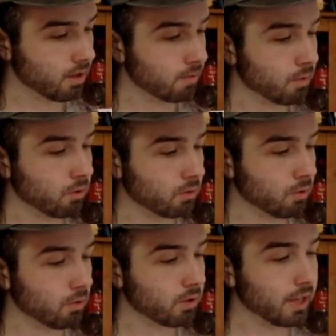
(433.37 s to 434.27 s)
Mole and
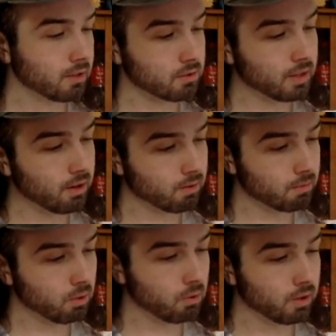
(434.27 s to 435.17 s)
mole cancels out.
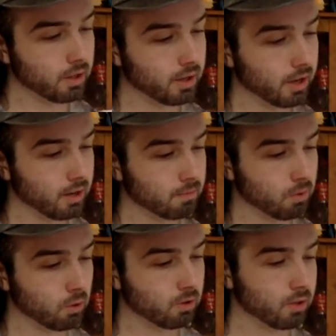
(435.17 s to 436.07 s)
Mole and
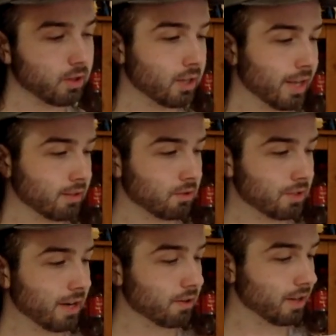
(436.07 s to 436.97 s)
mole cancels
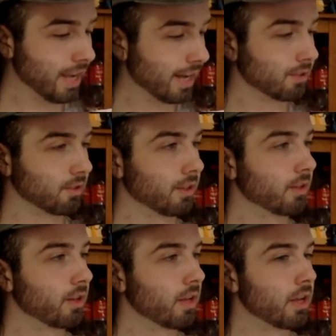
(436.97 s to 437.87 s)
out. Excellent.
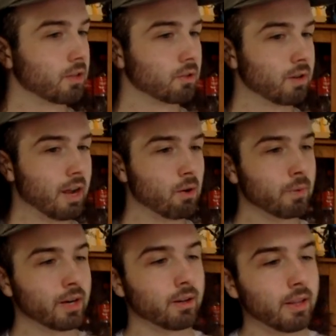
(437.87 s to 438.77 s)
So now
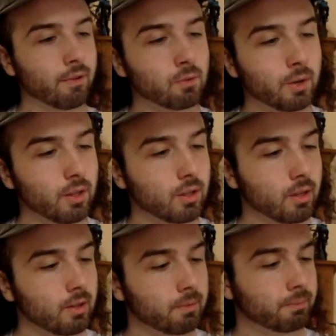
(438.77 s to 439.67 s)
we are left with
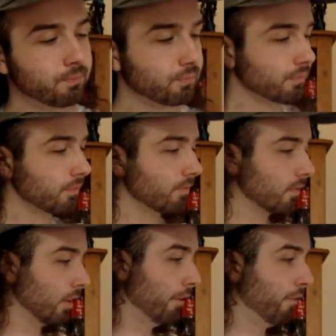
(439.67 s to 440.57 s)

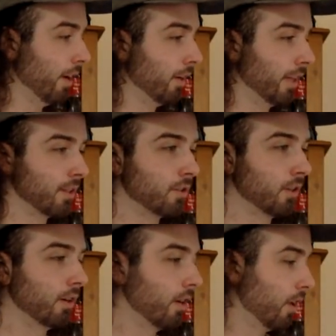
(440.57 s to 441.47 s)
a final
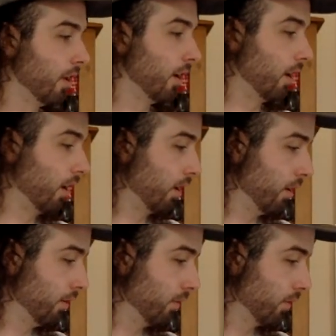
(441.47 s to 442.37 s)
answer
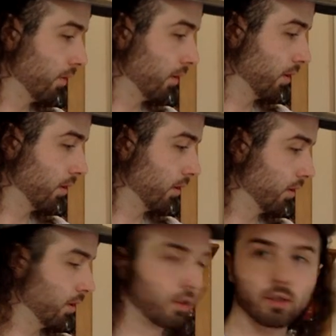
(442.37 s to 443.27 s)
of
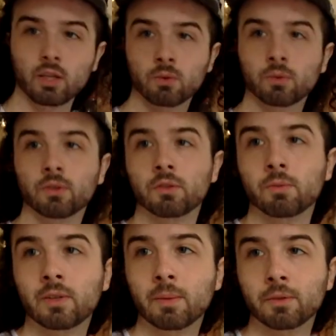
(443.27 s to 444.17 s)
equals, let
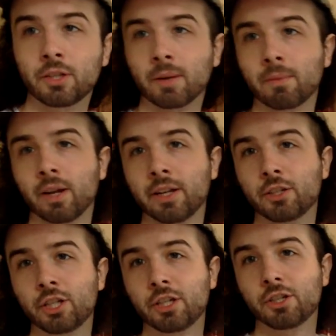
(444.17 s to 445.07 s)
me double check my
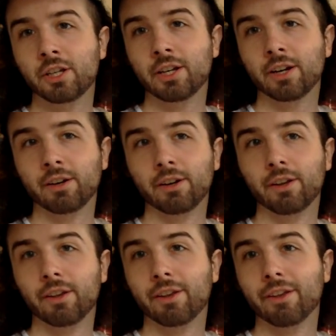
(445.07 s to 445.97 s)
cheat sheet here.
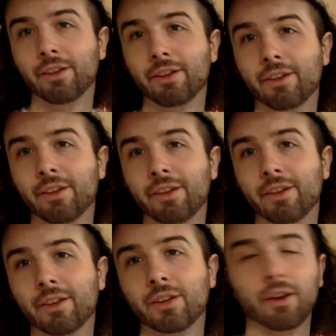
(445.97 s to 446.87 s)

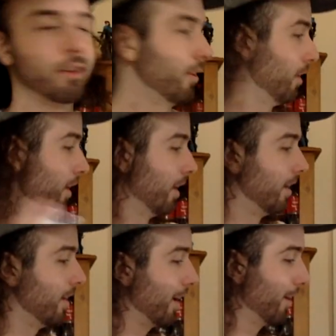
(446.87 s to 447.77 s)
Okay,
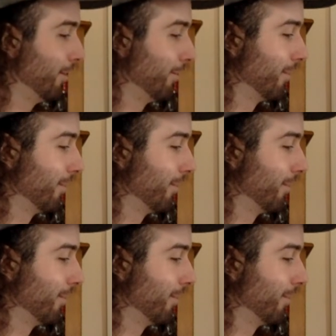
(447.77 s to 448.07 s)
negative